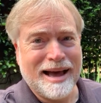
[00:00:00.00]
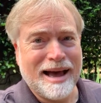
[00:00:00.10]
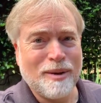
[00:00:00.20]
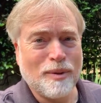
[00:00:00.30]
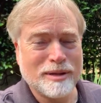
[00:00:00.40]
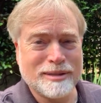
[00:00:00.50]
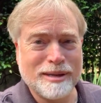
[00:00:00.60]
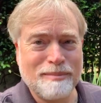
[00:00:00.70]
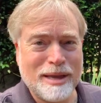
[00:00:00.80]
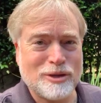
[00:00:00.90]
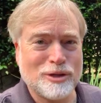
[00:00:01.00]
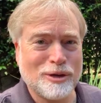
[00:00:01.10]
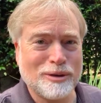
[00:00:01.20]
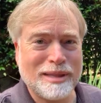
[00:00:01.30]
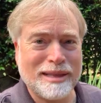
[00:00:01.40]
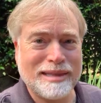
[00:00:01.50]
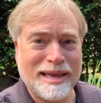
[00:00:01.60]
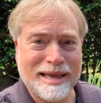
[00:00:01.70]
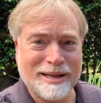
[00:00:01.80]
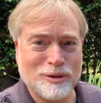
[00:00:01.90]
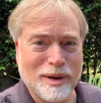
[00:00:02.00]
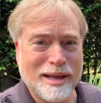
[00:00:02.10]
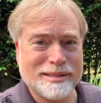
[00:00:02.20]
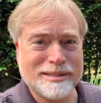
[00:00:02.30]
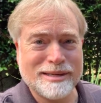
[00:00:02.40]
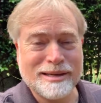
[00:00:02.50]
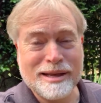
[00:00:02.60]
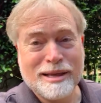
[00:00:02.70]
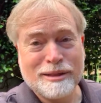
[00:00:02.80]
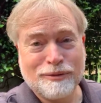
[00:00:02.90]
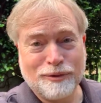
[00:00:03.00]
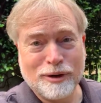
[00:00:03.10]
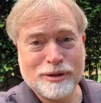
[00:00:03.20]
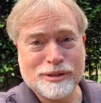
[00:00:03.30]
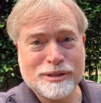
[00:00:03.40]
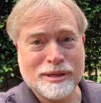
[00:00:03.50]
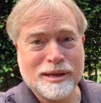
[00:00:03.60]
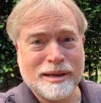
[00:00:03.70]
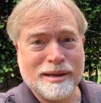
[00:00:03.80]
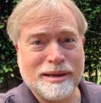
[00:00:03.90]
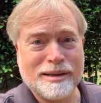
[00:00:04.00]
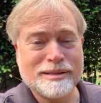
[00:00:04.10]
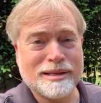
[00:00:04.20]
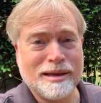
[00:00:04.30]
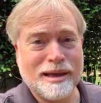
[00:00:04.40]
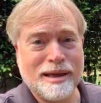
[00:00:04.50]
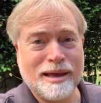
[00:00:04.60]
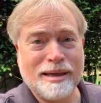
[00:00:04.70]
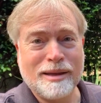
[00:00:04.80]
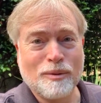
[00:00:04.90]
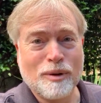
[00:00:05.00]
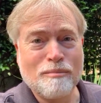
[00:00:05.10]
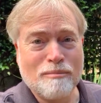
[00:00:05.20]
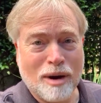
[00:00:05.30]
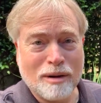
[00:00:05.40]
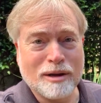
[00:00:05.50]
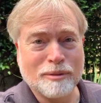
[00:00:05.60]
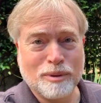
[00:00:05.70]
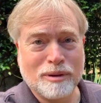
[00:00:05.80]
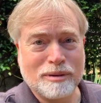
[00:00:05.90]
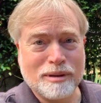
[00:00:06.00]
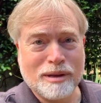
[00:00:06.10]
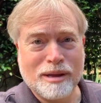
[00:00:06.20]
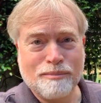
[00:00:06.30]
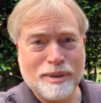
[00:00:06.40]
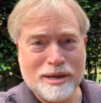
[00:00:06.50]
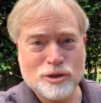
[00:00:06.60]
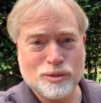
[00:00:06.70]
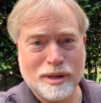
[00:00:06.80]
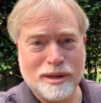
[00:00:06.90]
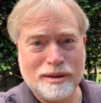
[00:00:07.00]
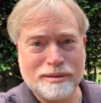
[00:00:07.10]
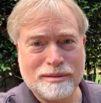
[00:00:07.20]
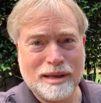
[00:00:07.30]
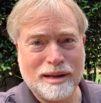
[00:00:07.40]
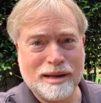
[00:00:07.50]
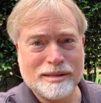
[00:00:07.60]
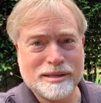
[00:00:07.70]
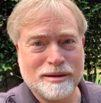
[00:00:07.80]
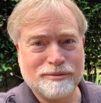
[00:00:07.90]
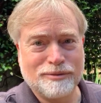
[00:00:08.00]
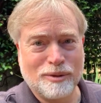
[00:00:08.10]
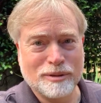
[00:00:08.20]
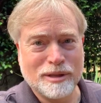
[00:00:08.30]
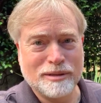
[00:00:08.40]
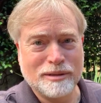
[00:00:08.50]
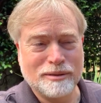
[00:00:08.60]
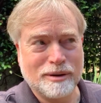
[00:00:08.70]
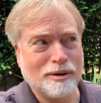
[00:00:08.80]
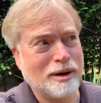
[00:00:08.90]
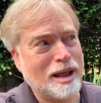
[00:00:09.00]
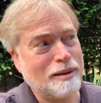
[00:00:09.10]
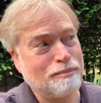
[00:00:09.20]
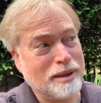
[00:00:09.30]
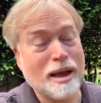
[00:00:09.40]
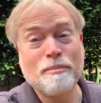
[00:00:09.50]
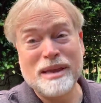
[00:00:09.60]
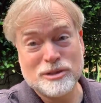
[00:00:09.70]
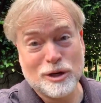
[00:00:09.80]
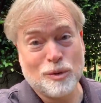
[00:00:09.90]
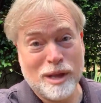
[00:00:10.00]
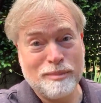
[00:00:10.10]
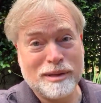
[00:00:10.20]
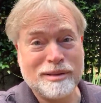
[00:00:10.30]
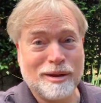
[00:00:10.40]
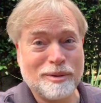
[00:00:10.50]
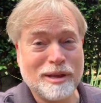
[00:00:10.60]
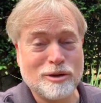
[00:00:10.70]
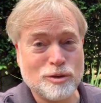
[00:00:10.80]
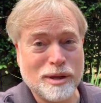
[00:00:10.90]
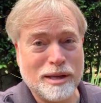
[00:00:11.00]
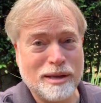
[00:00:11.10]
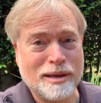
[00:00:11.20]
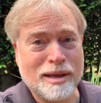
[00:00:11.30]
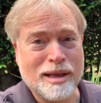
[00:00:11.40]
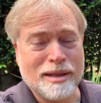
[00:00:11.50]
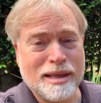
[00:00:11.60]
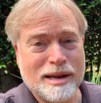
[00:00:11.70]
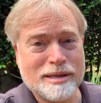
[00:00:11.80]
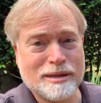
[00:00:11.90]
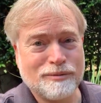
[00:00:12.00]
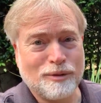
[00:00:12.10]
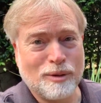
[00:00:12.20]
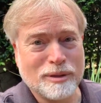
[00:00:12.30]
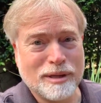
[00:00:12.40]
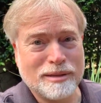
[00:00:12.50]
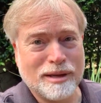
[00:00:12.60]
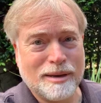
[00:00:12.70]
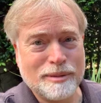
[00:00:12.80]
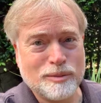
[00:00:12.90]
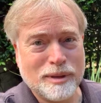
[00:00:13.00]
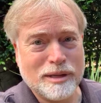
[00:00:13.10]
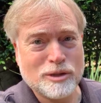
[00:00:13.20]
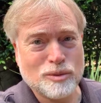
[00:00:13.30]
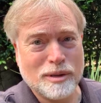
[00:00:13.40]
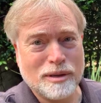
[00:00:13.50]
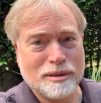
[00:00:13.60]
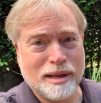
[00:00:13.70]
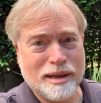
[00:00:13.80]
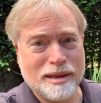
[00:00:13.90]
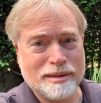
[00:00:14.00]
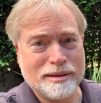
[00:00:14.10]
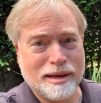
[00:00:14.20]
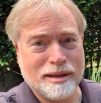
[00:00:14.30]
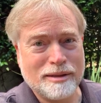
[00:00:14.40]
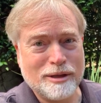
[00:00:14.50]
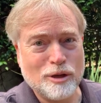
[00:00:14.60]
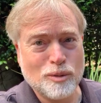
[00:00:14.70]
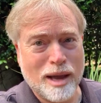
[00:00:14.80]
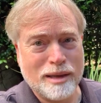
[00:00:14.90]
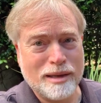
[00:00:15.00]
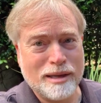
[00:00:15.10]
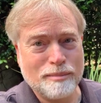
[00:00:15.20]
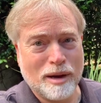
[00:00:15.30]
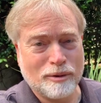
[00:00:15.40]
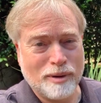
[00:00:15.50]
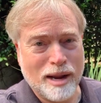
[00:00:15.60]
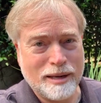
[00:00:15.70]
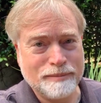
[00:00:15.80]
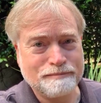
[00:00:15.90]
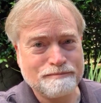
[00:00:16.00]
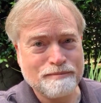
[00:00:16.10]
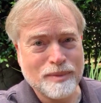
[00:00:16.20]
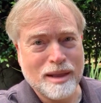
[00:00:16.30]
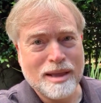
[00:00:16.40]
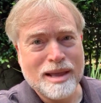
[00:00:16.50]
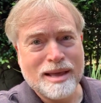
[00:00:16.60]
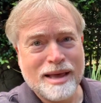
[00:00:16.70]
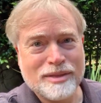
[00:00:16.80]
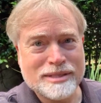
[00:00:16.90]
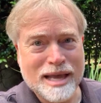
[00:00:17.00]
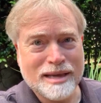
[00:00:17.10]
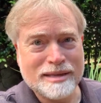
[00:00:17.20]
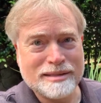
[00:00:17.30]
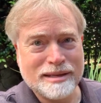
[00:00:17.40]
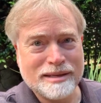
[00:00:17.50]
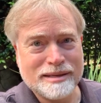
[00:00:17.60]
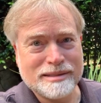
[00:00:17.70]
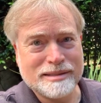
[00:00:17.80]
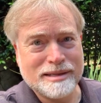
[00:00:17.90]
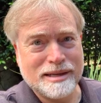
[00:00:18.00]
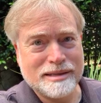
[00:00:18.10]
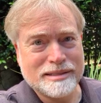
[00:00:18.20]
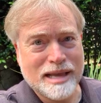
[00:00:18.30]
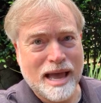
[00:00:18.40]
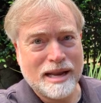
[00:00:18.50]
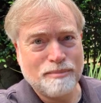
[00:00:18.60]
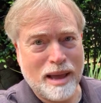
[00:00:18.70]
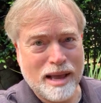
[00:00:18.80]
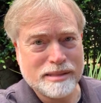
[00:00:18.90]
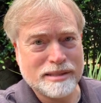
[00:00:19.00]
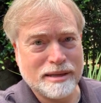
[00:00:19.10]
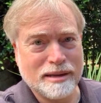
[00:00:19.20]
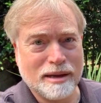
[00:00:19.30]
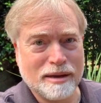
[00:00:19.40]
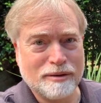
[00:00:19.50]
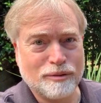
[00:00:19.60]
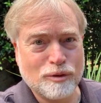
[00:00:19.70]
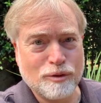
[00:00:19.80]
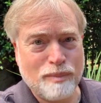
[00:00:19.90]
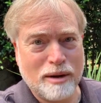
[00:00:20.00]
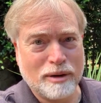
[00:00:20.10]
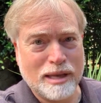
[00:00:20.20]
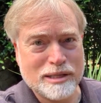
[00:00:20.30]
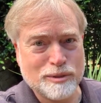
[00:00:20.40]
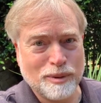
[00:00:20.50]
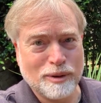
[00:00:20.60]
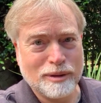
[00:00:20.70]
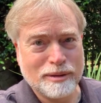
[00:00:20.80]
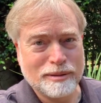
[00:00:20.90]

I want to make sure that they get addressed. The first is a remarkable peace treaty that has unfolded, or not a, peace agreement, not really a treaty, that has unfolded uh, between Israel and uh, the UAE and Bahrain. And the second is the sad passing of Ruth Bader Ginsburg.